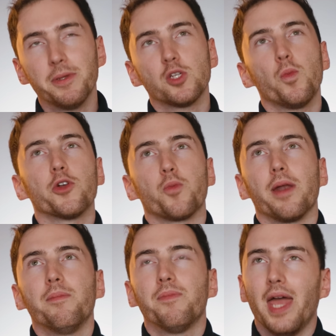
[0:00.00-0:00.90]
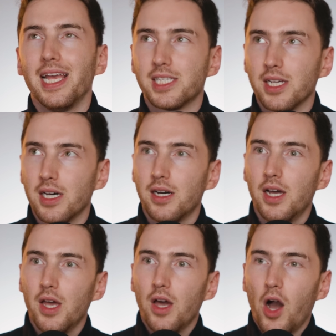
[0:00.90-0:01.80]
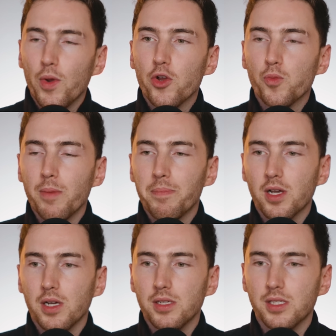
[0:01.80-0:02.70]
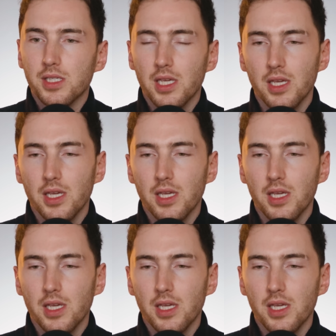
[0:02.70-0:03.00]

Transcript: up is a weird one. It's a weird one because